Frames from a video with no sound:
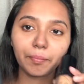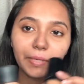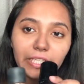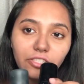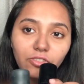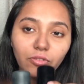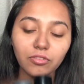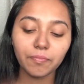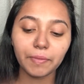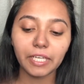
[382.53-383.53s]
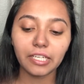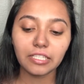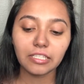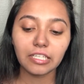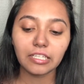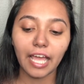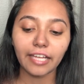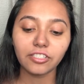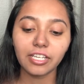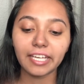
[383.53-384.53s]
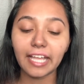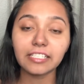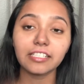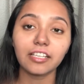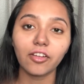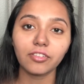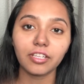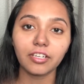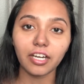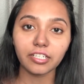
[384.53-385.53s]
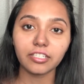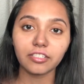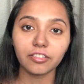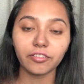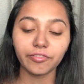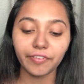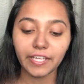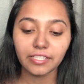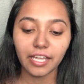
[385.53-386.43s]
peach tones because it actually cancels out the darkness on your face